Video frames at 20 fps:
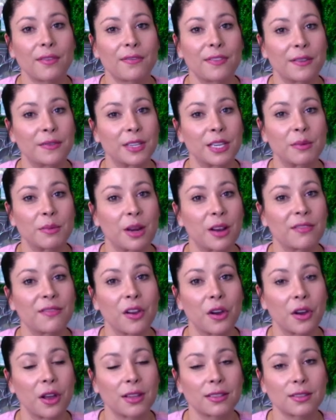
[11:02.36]
15-minute
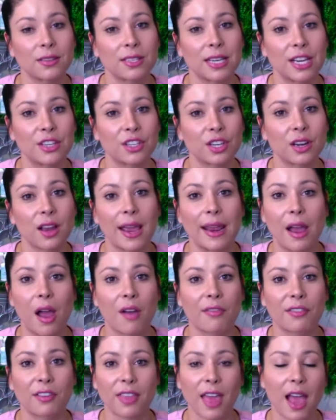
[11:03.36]
phone consultation, I
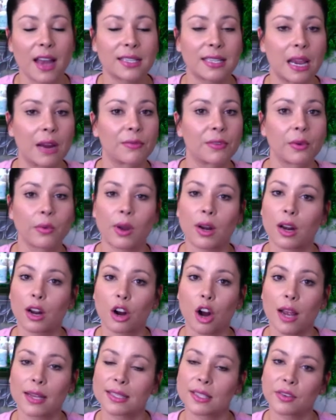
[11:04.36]
offer that to everyone
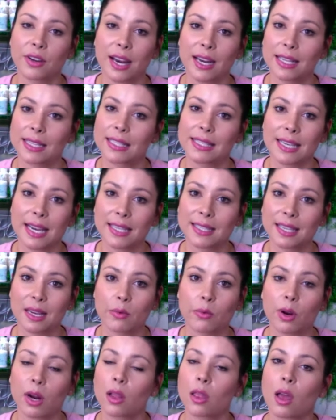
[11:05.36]
across the United States. I
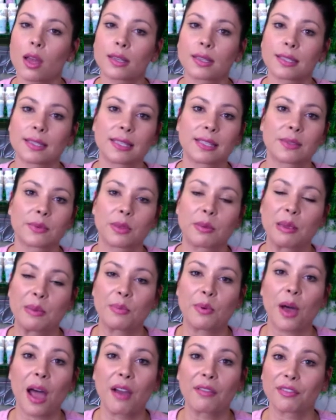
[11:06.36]
work long distance with
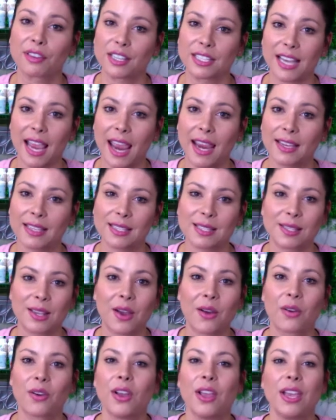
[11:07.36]
people every day.
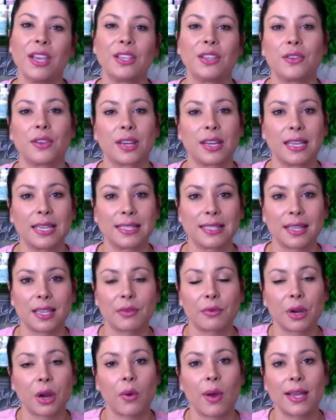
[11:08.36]
So you can easily
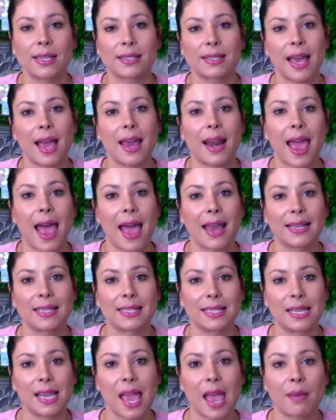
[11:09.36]
request that at
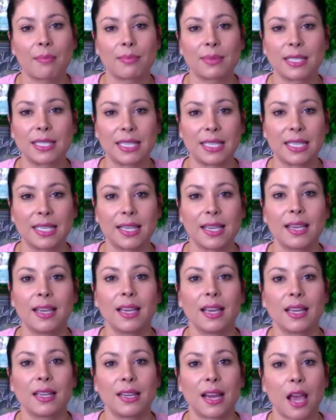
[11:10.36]

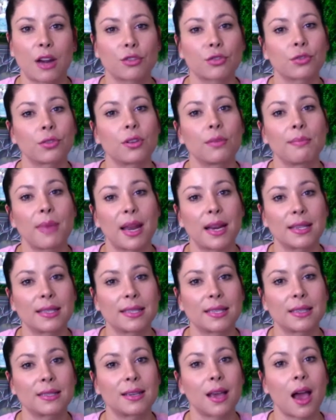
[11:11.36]

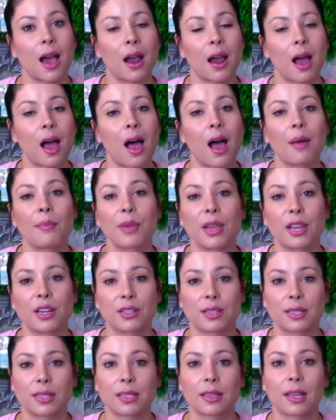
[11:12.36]
DMDnaturalmedicine.com and
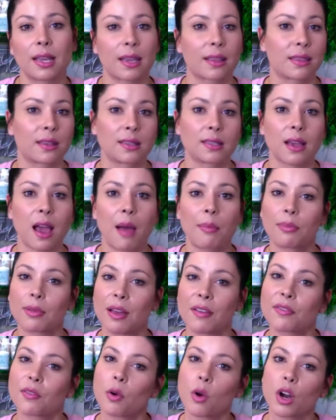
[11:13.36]
just click the top
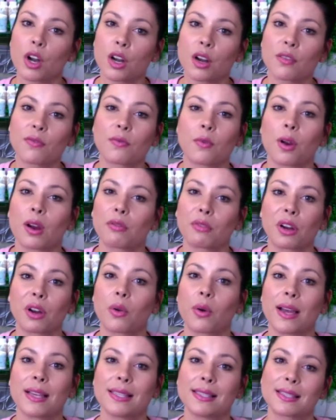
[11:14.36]
left corner for
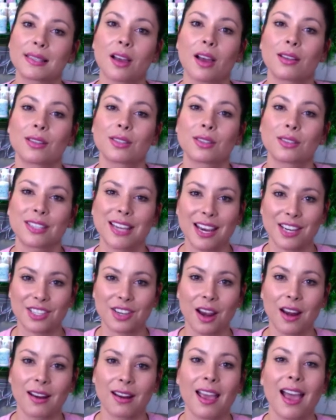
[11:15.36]
request
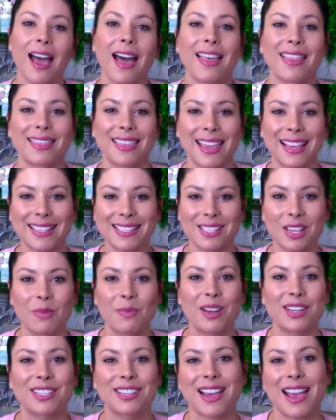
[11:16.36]
consultation. Thanks so
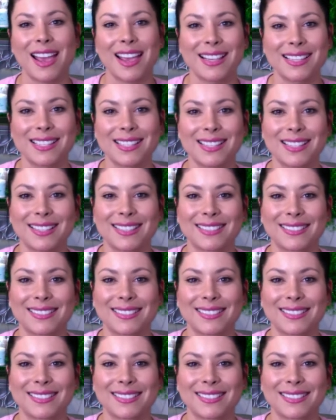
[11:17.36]
much, guys.